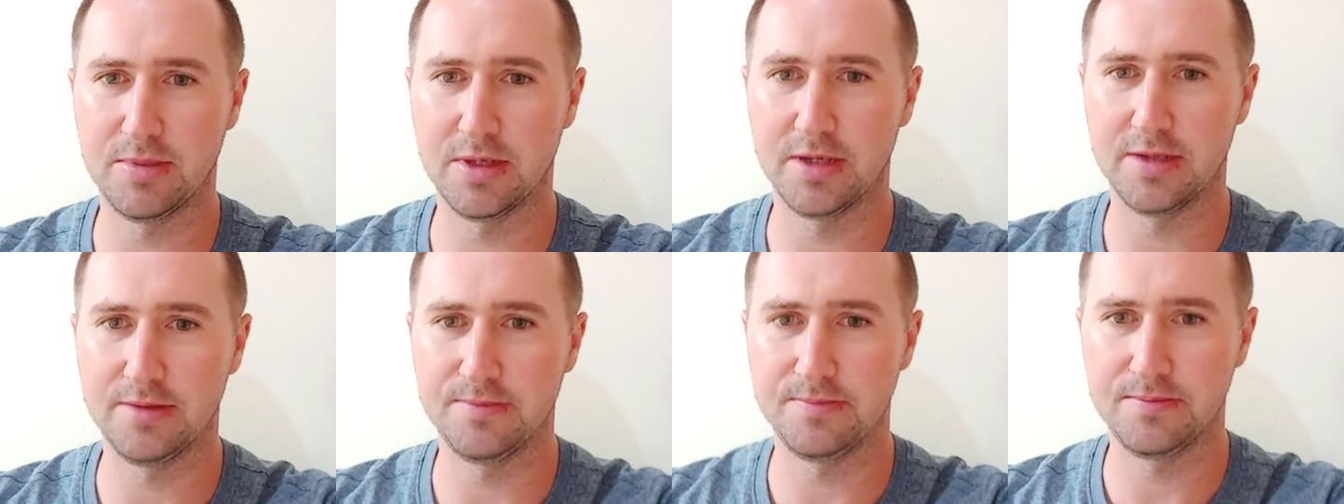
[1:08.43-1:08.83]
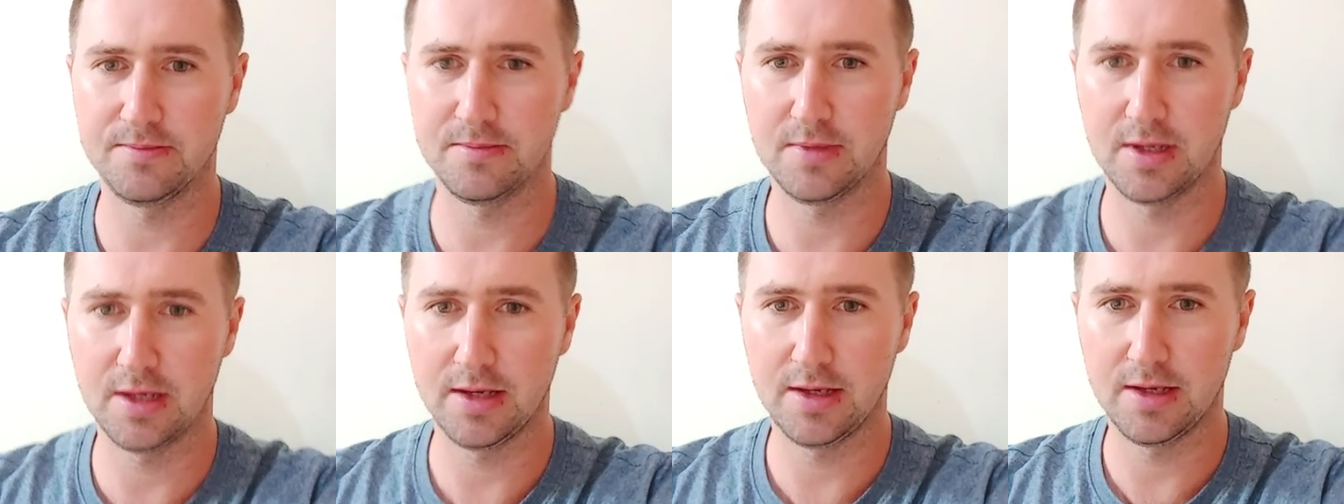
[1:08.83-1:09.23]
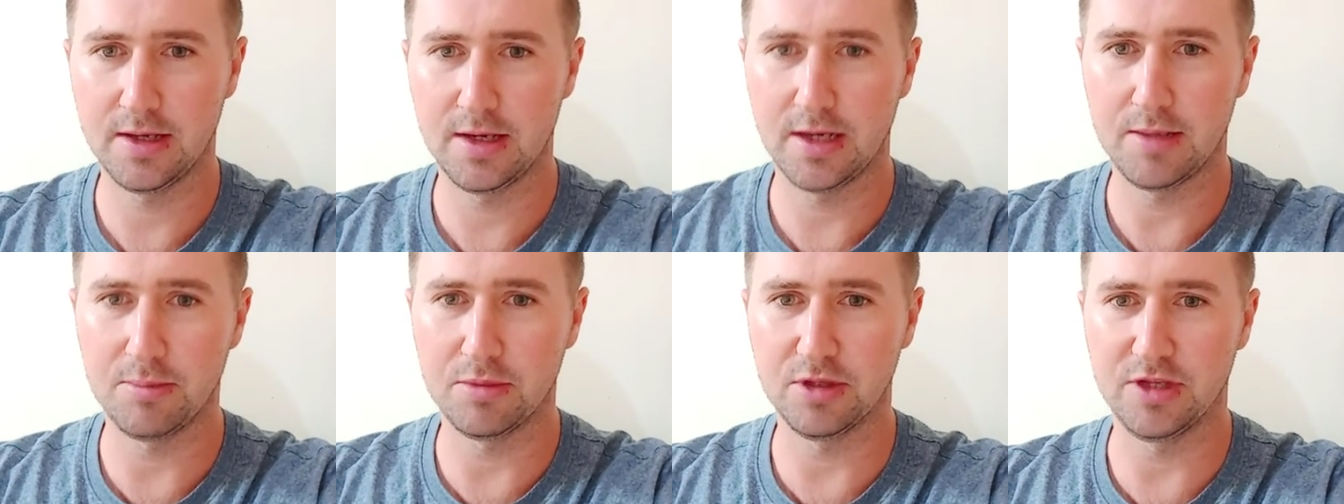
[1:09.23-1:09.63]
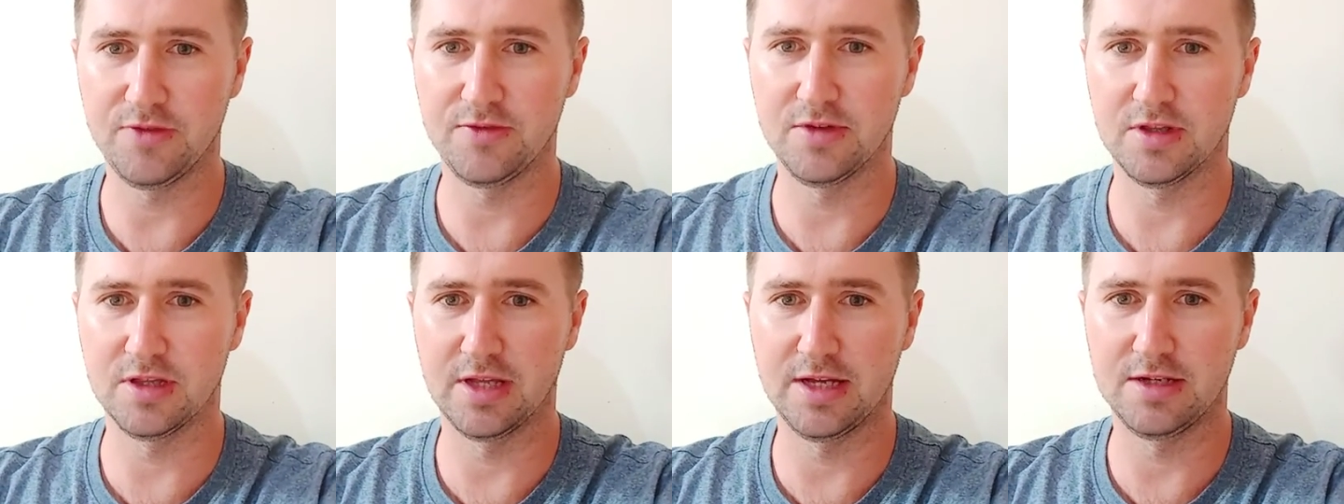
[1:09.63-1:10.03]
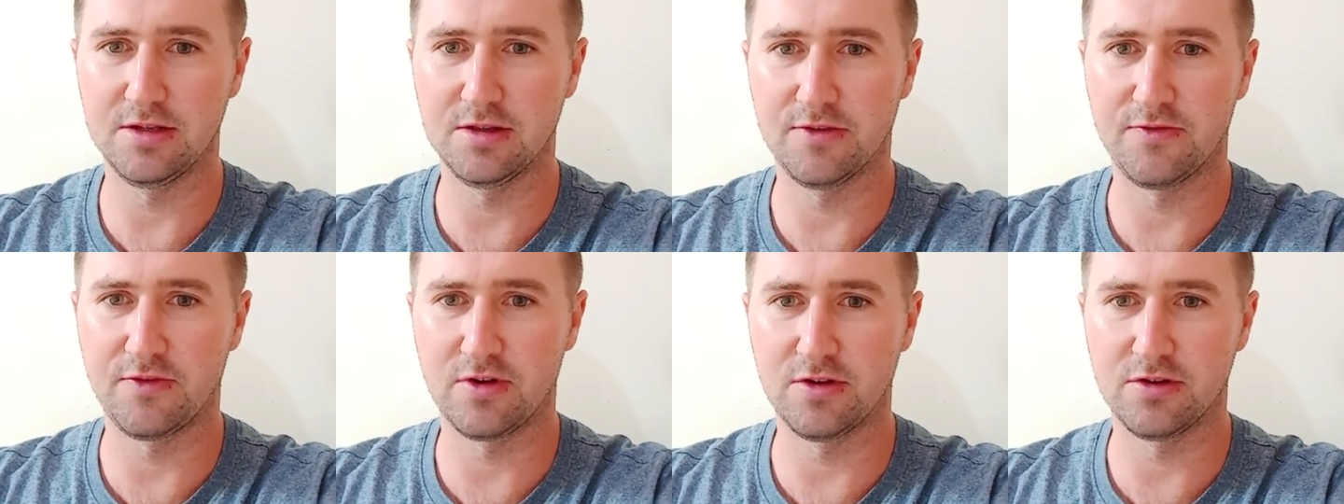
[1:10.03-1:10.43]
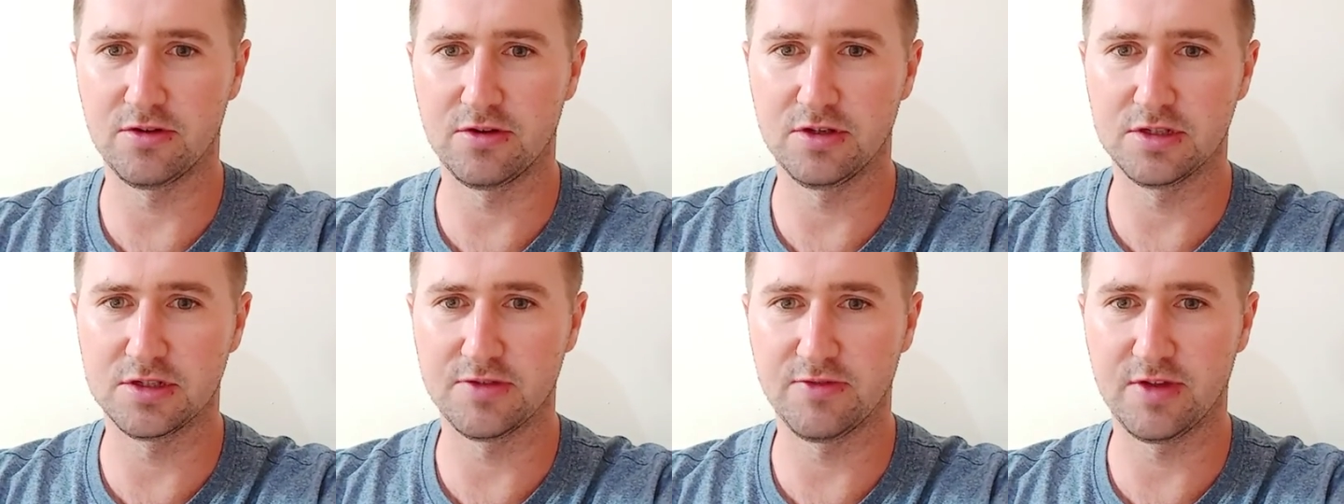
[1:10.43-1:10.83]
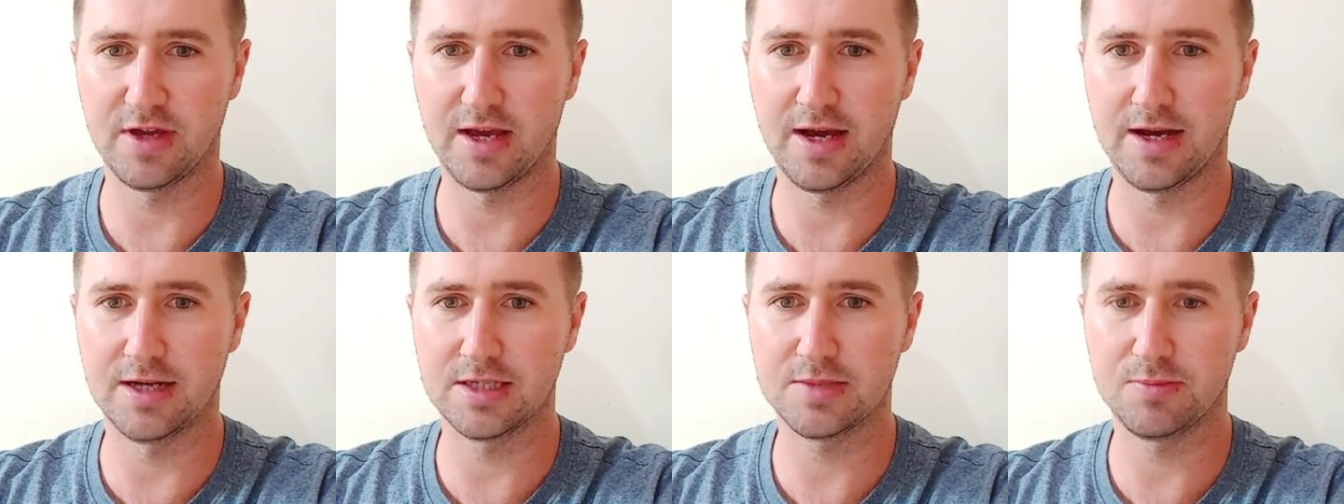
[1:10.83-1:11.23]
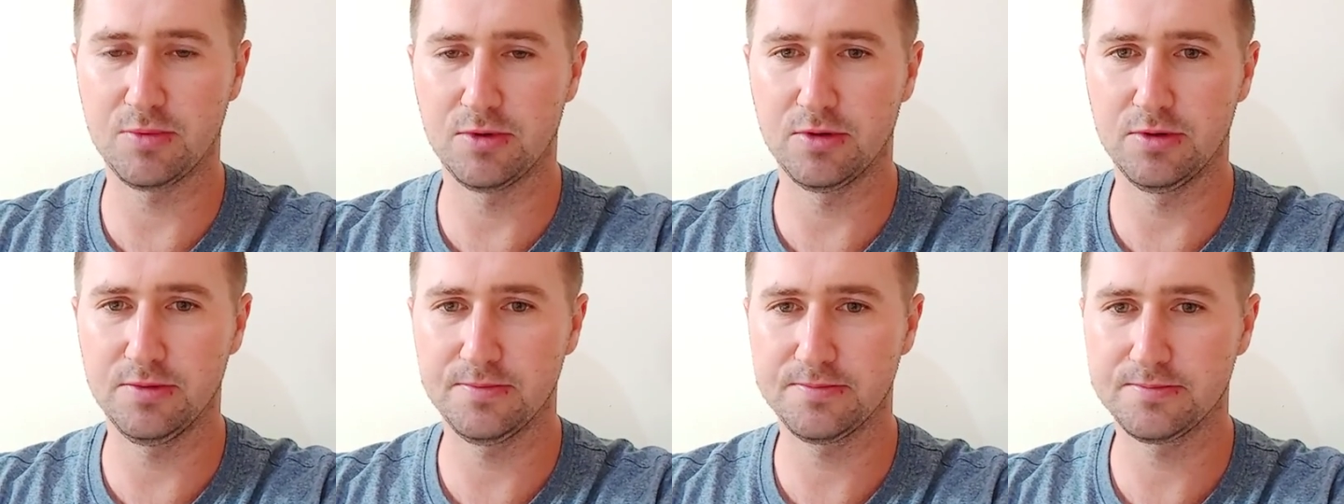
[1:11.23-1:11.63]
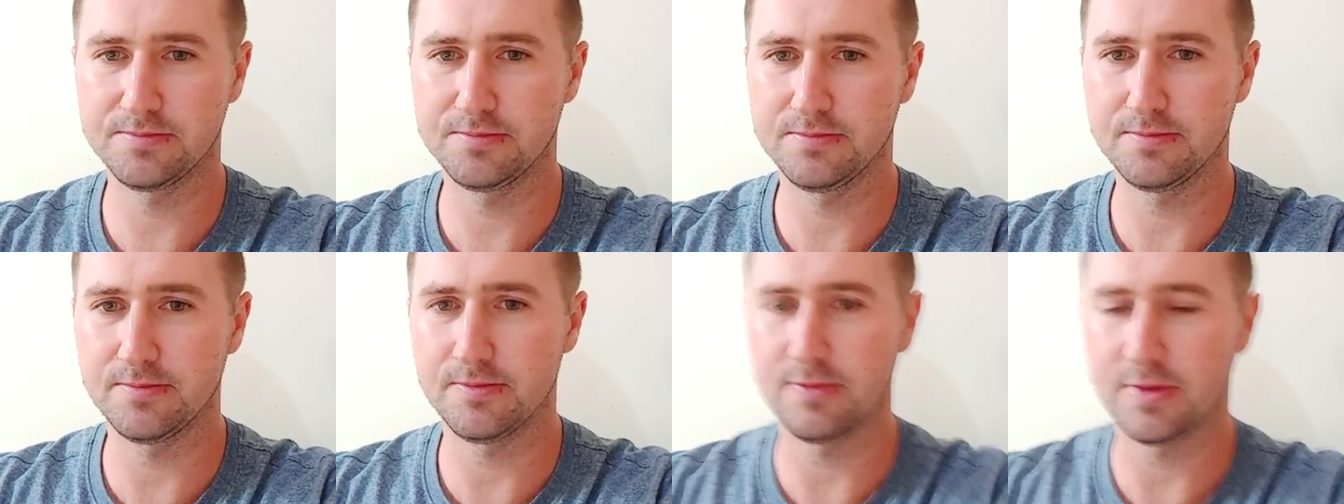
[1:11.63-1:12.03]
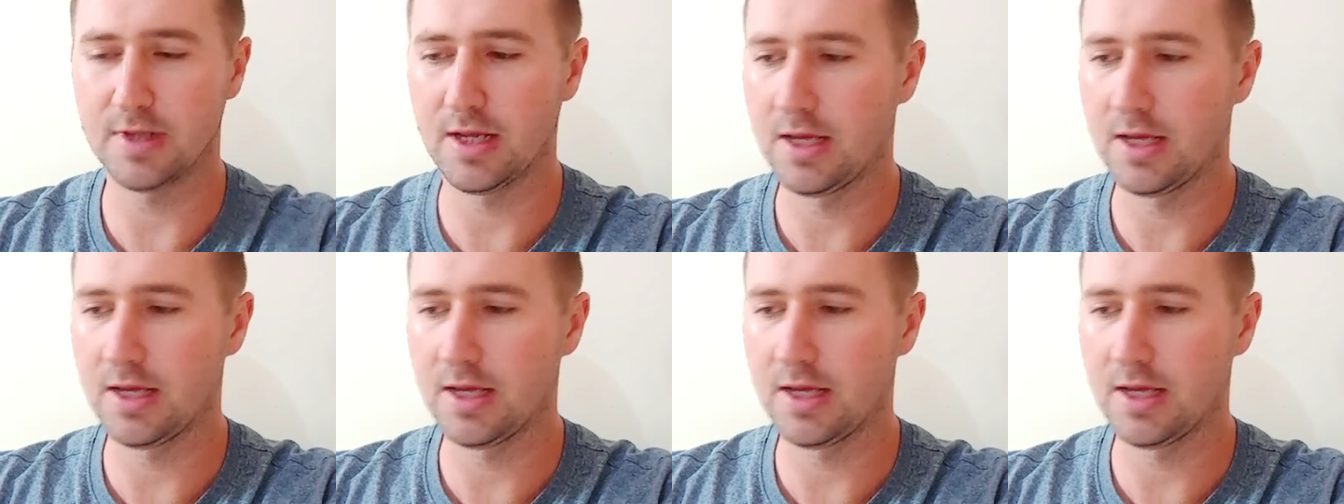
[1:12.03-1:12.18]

but I believe it led to the furtherance of the gospel.